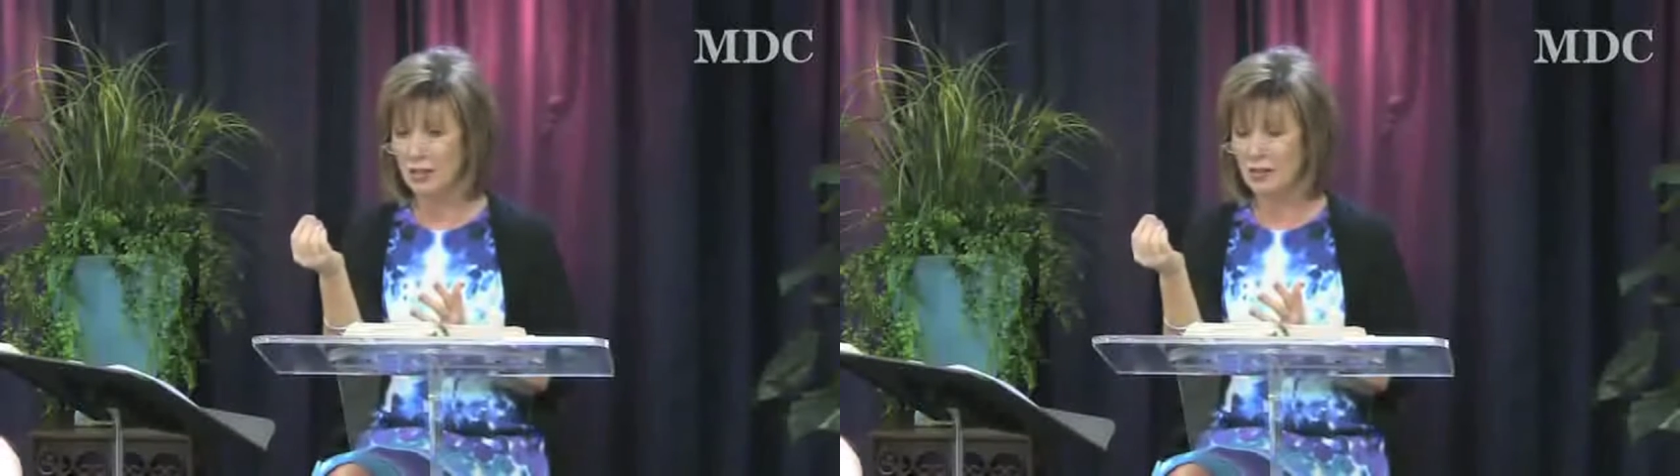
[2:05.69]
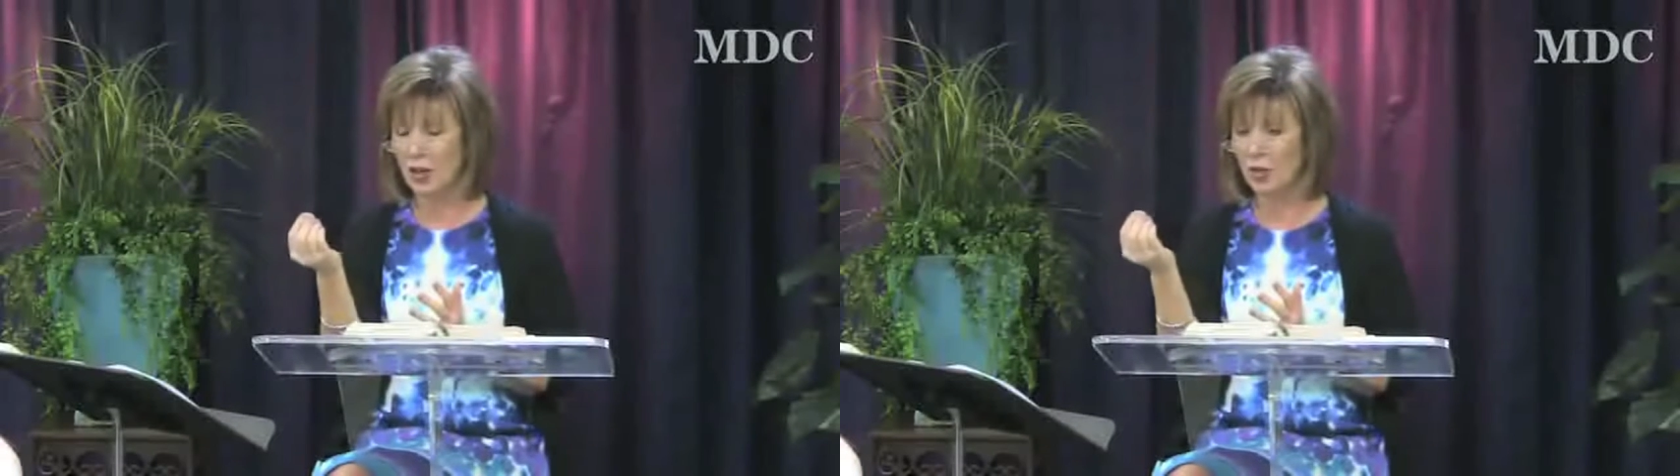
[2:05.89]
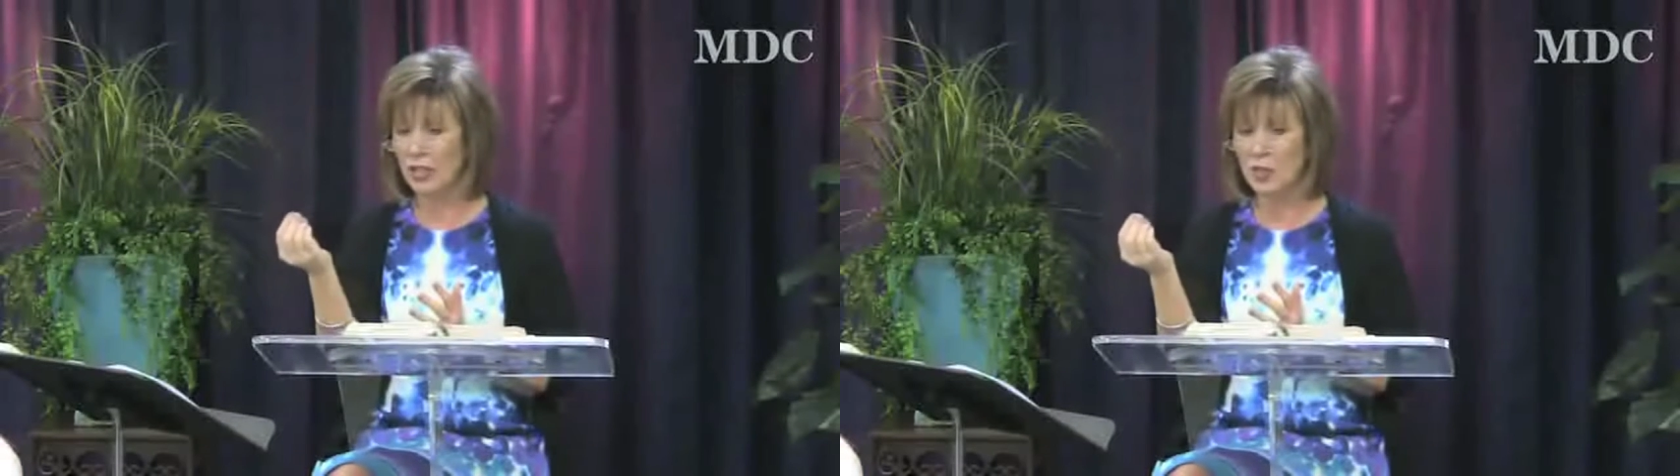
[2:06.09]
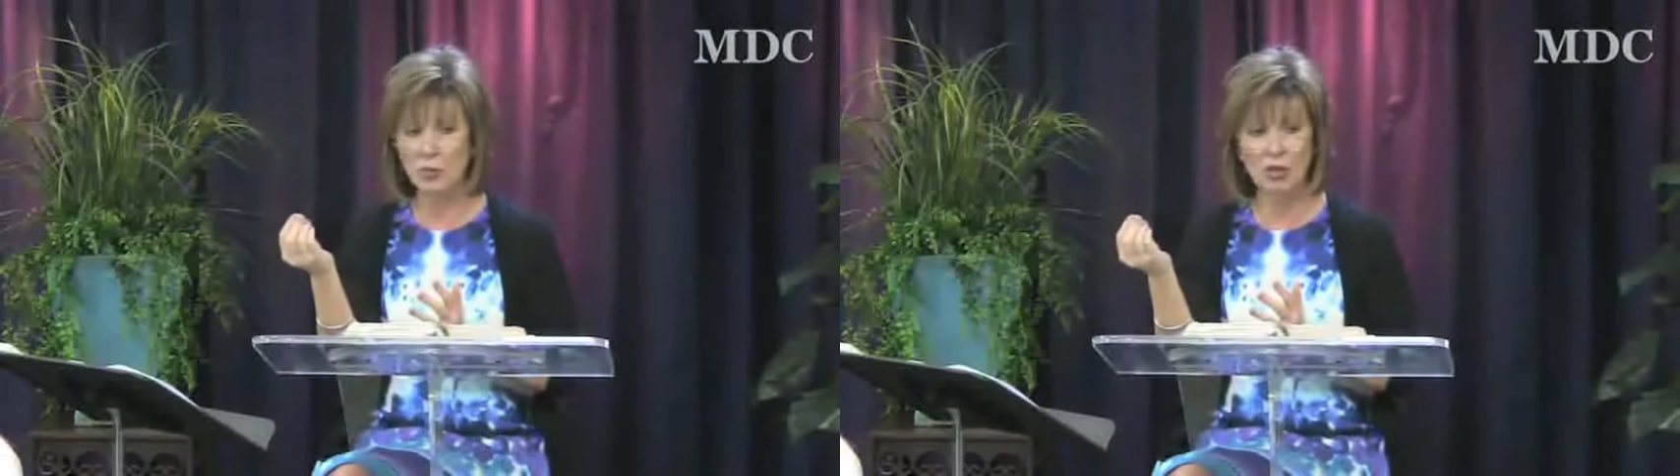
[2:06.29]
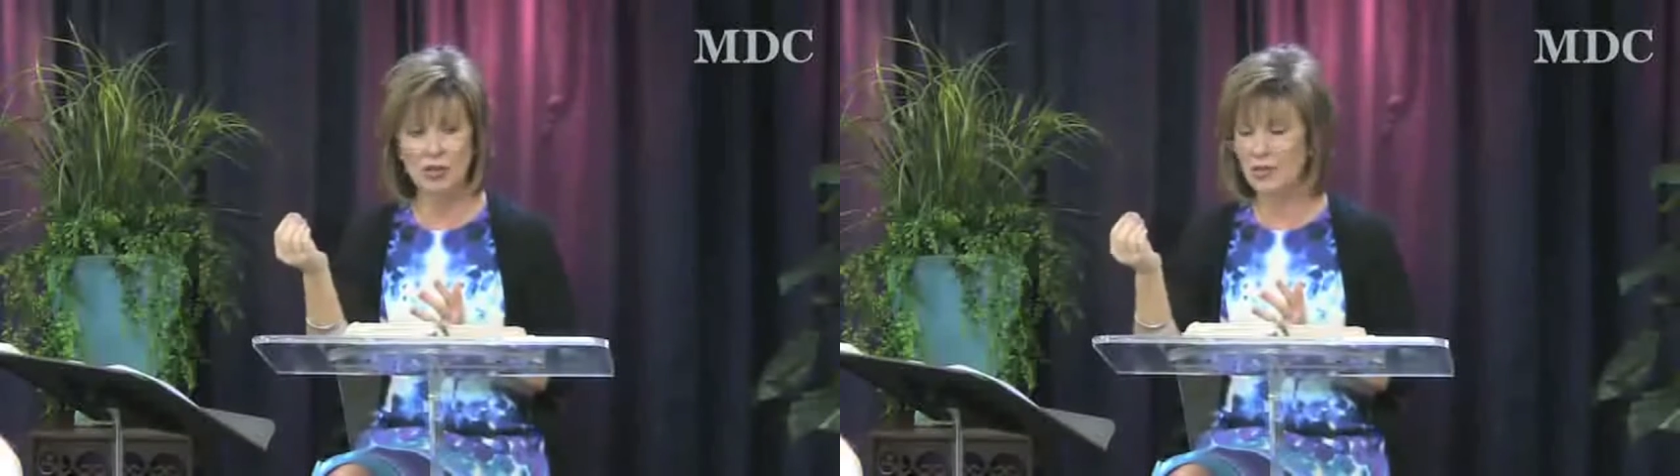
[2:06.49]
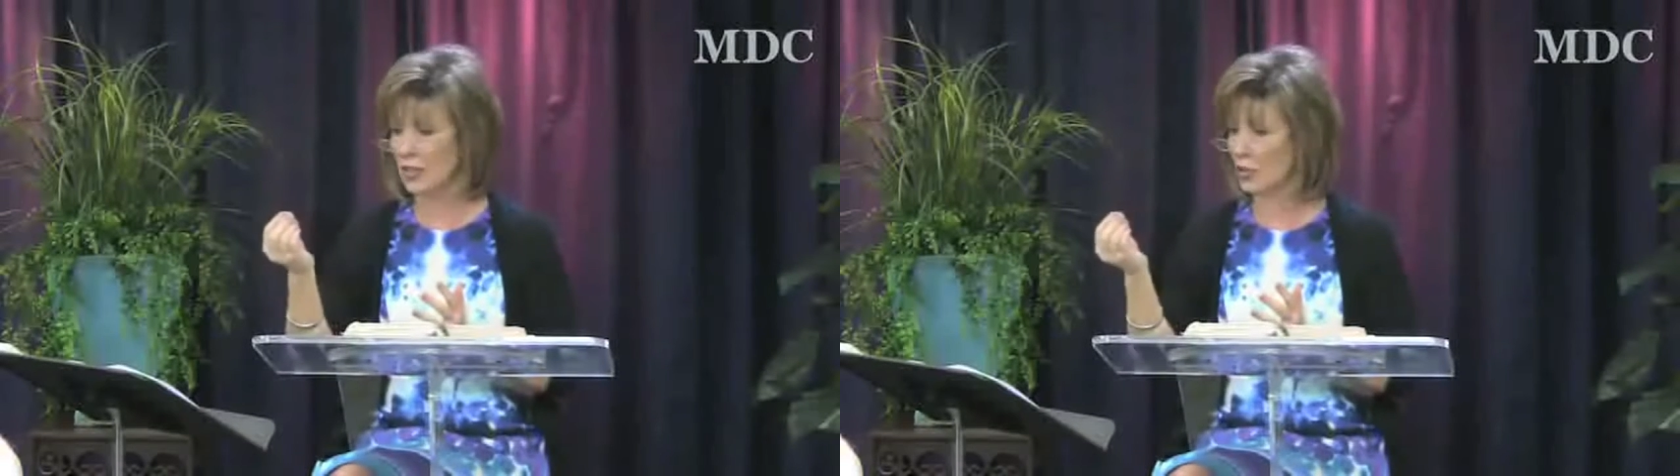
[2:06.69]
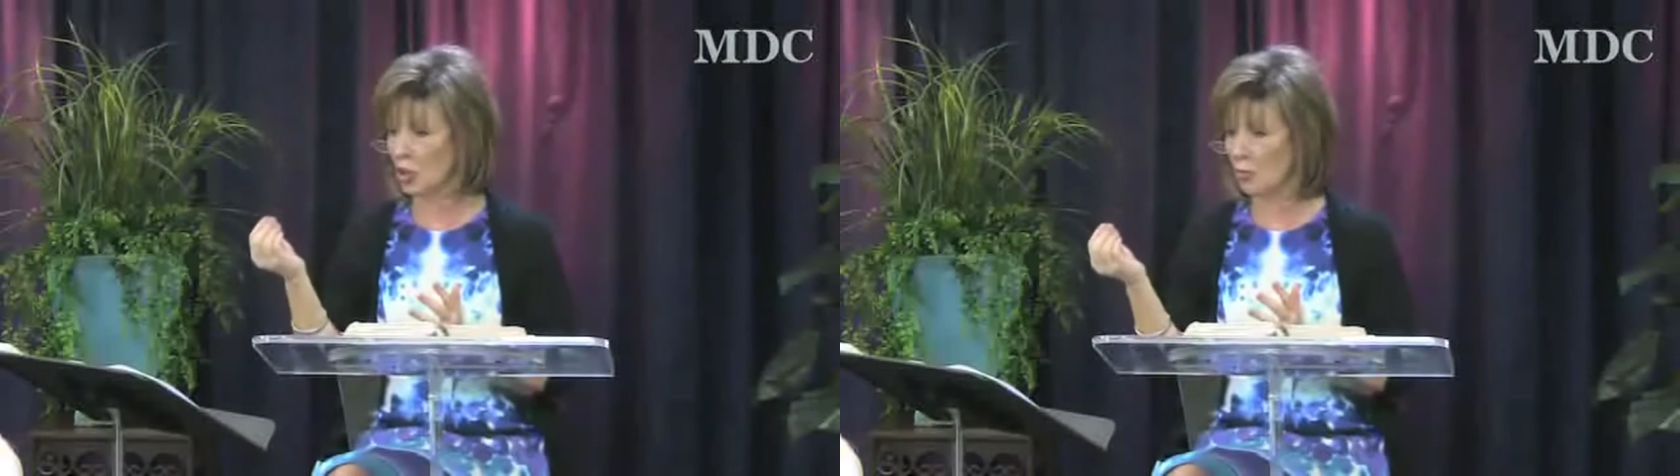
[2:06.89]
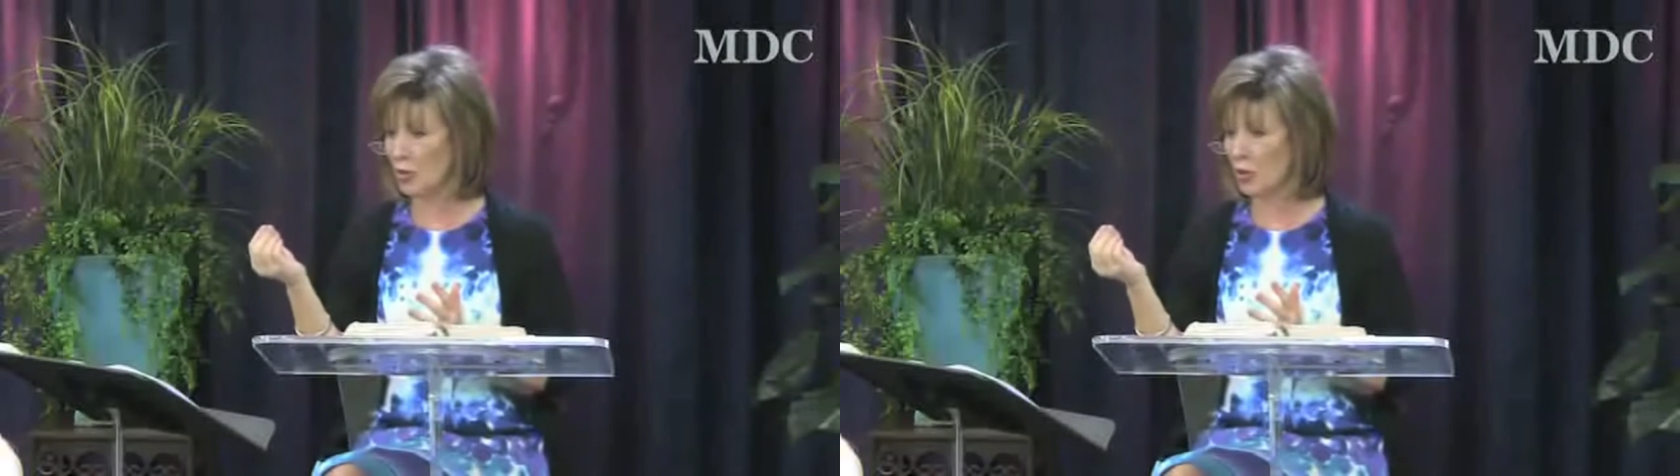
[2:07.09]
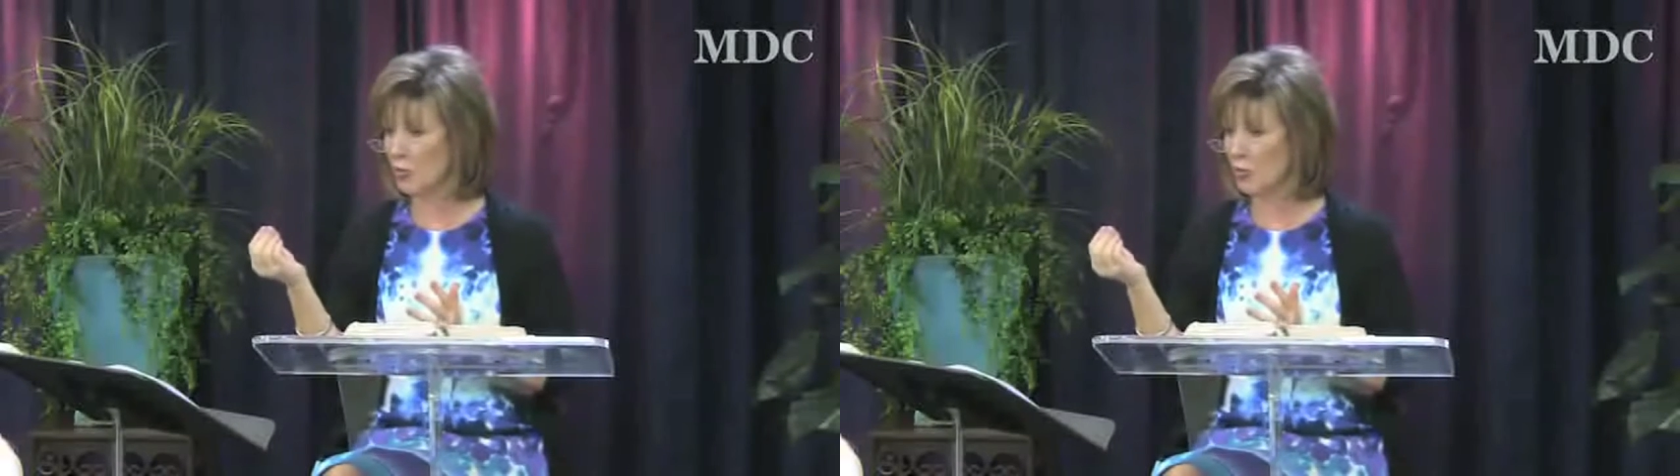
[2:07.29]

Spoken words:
the Holy Spirit as an interpreter